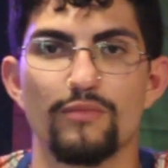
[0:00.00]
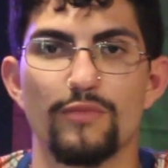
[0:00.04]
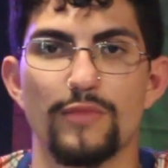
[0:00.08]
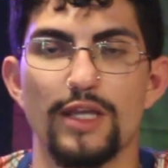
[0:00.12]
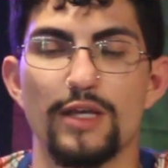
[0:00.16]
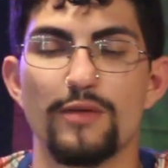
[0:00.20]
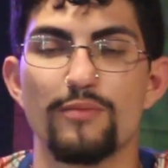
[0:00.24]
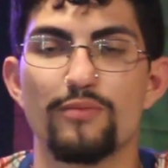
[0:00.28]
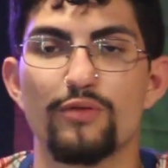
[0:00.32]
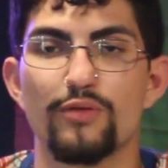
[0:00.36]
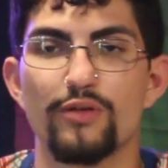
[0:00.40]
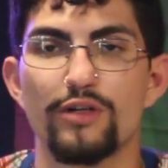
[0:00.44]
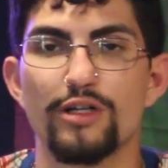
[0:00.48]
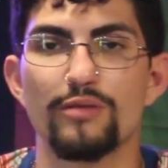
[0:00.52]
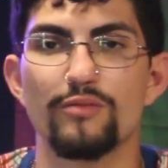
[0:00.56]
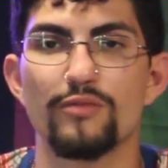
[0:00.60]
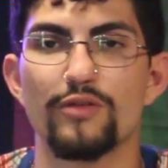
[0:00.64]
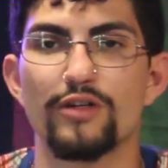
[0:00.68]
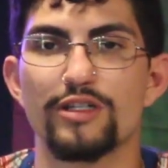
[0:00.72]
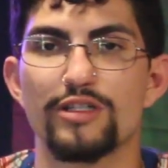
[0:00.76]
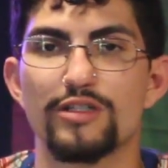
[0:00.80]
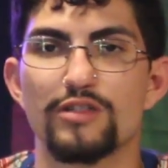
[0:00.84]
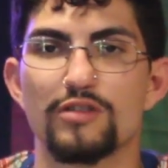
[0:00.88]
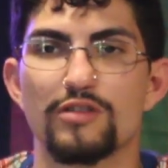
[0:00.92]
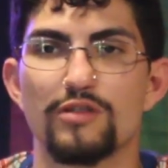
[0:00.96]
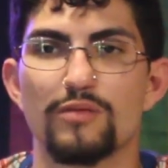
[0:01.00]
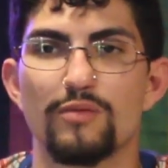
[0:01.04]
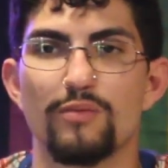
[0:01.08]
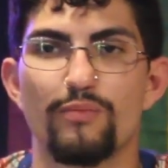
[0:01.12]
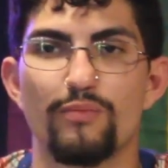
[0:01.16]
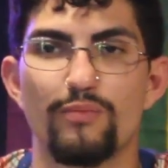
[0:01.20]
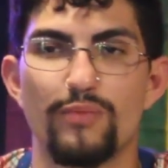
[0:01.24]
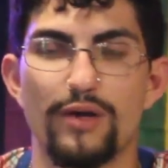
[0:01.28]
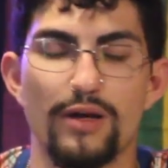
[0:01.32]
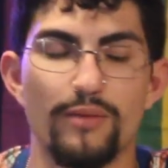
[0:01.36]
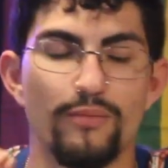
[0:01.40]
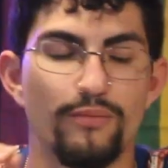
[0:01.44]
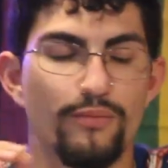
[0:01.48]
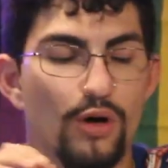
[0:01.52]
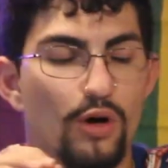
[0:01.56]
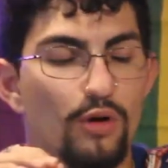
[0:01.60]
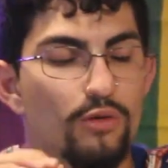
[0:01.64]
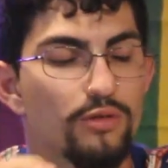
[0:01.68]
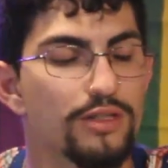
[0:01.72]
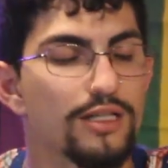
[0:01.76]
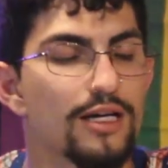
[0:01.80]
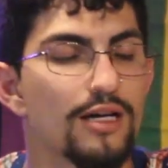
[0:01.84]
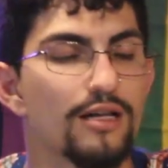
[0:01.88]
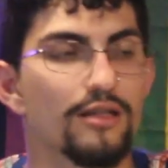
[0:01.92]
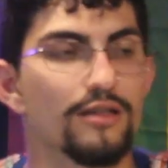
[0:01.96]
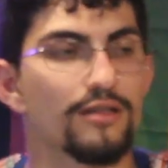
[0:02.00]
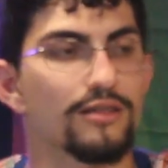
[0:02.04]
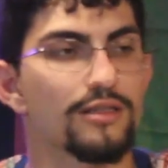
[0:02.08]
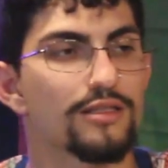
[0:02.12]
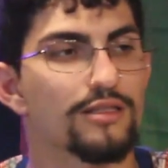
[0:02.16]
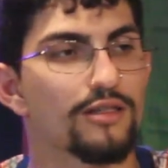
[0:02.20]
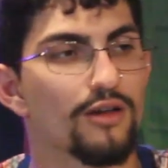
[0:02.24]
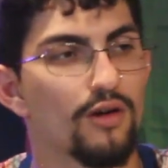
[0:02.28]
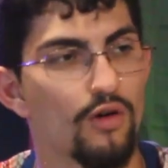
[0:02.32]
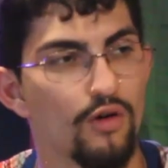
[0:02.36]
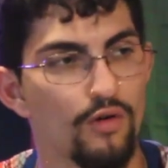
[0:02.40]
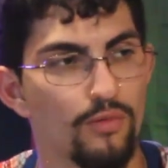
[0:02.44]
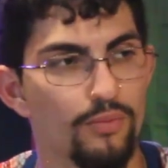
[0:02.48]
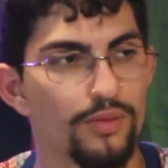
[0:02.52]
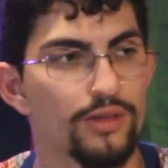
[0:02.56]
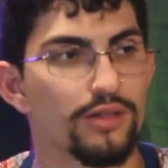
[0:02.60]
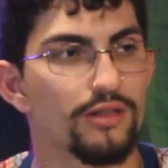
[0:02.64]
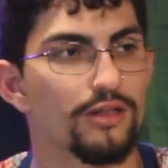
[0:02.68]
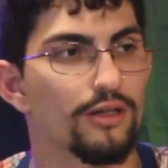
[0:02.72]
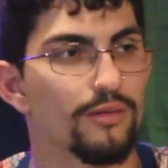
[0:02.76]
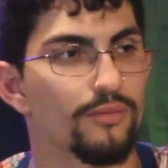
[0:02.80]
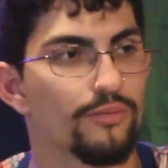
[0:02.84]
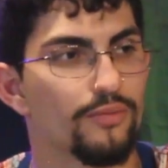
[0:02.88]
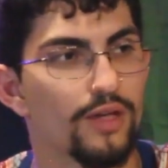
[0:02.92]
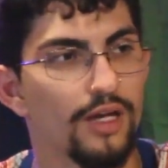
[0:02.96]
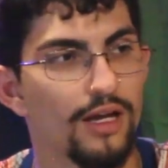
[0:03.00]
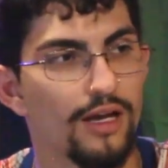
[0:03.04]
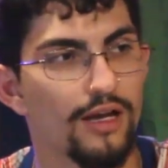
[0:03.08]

they pretty much poked at us to open up.